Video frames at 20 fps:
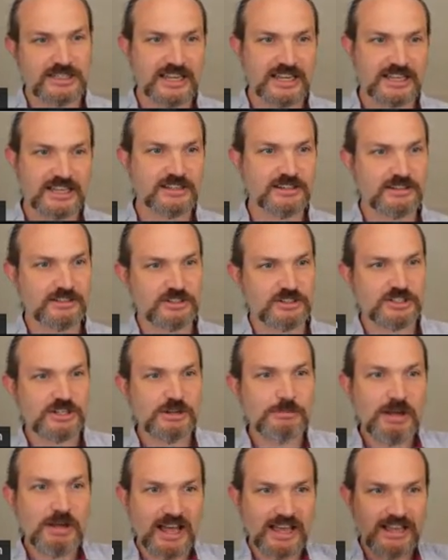take
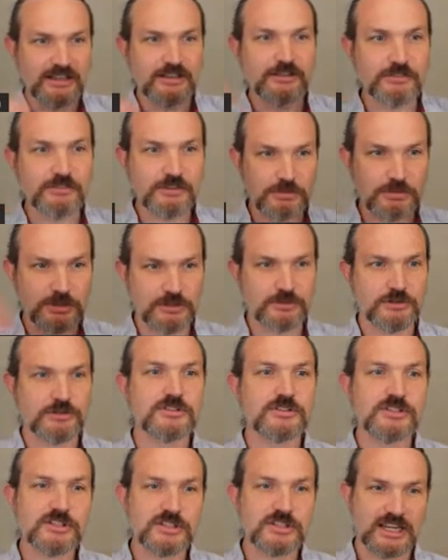just a pile of
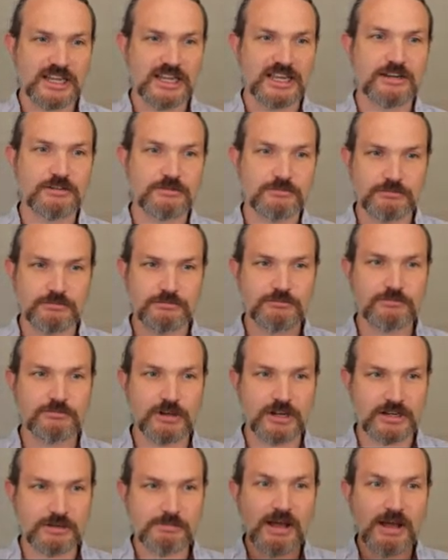computers and
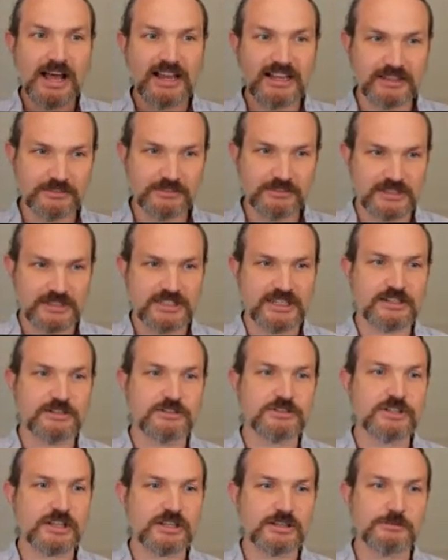run a pile of
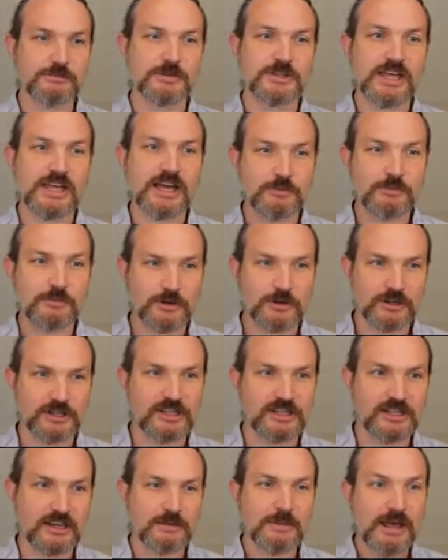containers on them without
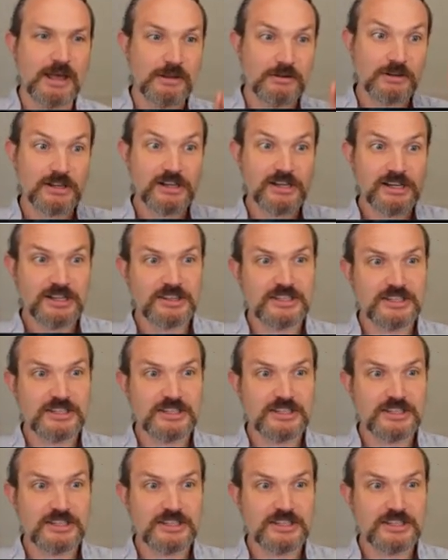worrying about